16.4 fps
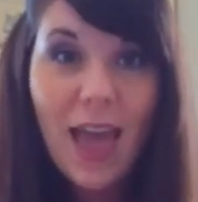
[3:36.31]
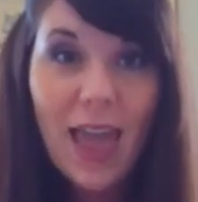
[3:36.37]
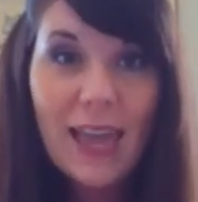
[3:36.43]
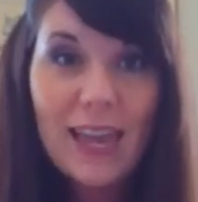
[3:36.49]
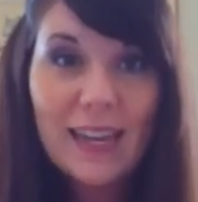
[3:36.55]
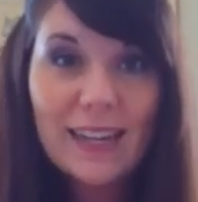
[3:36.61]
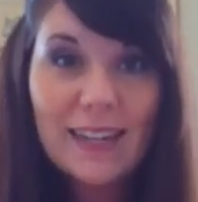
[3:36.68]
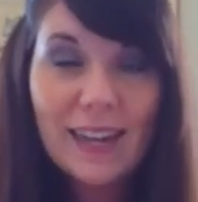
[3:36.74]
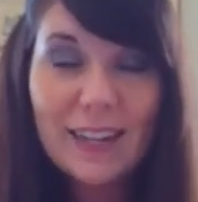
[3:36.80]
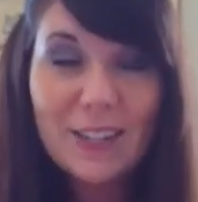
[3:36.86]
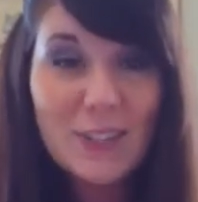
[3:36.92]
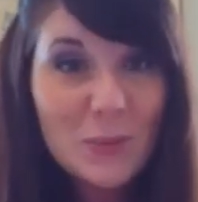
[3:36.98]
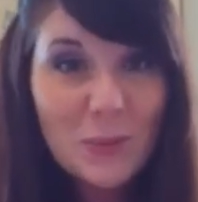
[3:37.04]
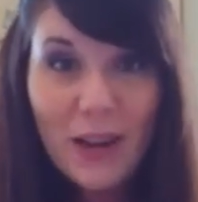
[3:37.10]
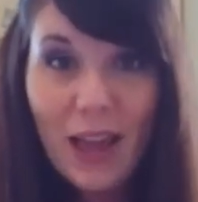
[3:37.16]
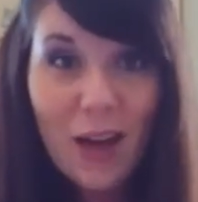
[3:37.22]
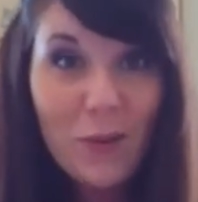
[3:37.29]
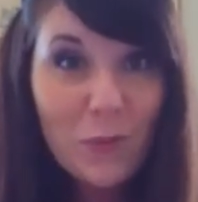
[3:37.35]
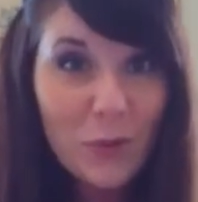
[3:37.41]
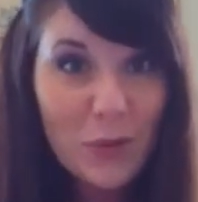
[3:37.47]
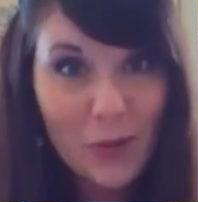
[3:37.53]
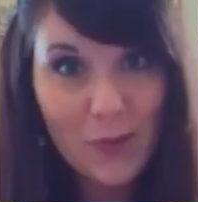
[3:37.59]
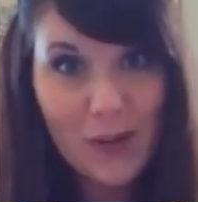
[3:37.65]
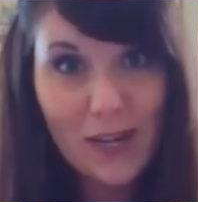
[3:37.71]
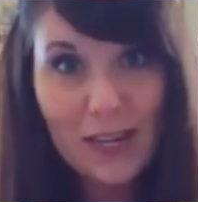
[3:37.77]
And I just want to have one
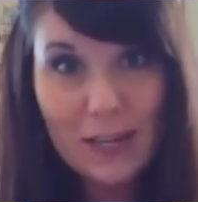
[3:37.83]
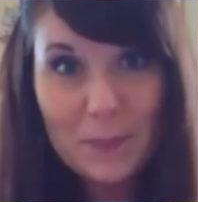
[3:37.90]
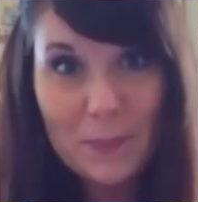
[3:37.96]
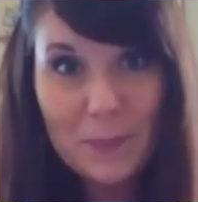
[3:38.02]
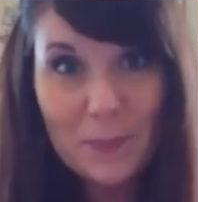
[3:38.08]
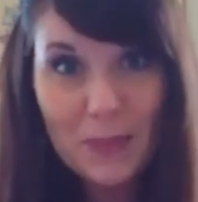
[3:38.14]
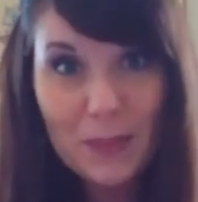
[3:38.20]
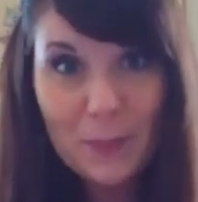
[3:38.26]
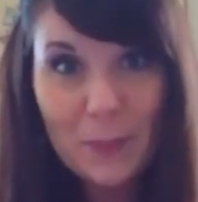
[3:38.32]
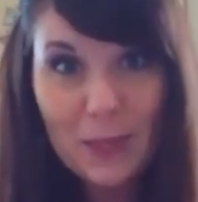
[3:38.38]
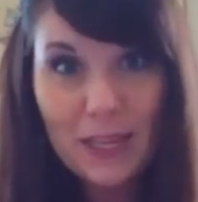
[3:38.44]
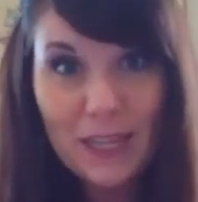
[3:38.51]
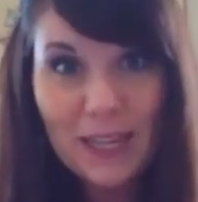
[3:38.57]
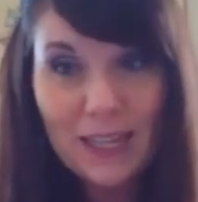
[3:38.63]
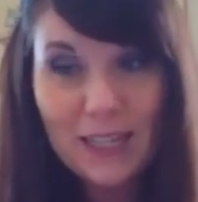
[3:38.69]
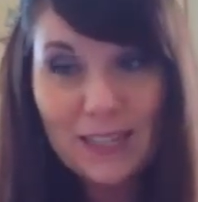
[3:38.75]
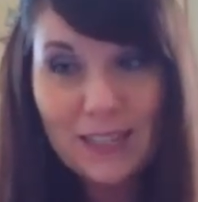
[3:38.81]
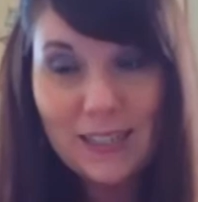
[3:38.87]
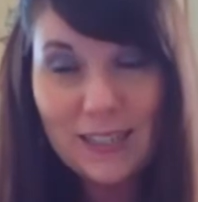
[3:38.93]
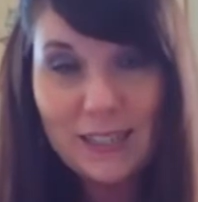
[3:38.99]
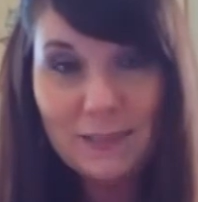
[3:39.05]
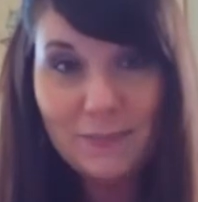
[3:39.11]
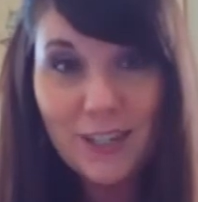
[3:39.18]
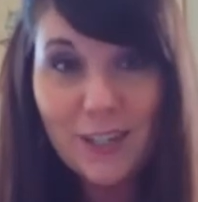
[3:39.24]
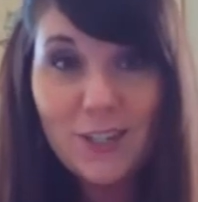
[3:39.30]
already because
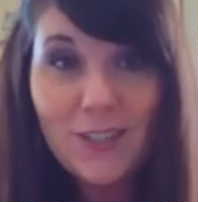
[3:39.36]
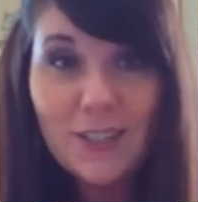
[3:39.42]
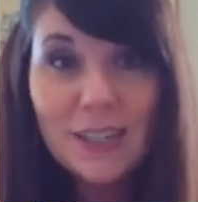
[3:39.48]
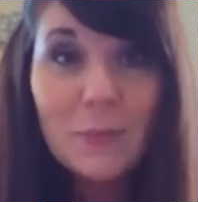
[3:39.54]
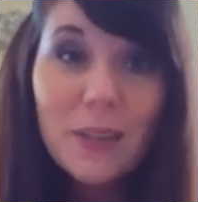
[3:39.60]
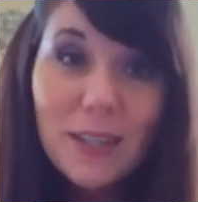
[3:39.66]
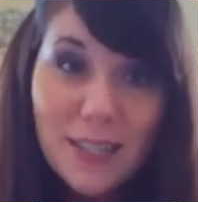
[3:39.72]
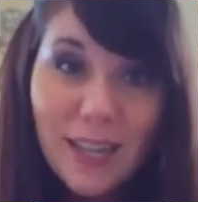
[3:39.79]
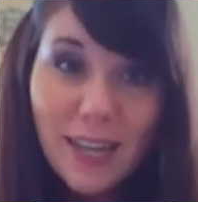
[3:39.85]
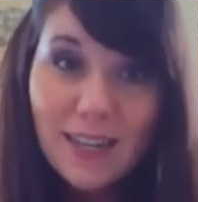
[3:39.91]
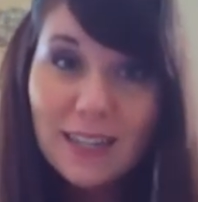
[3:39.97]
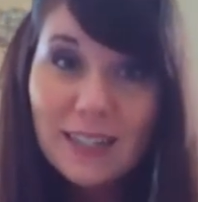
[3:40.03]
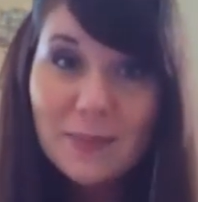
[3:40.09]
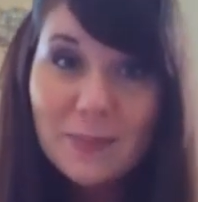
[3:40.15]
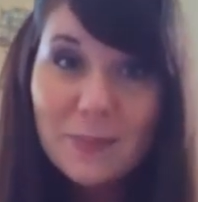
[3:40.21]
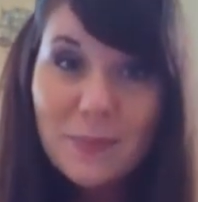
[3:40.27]
I just am excited.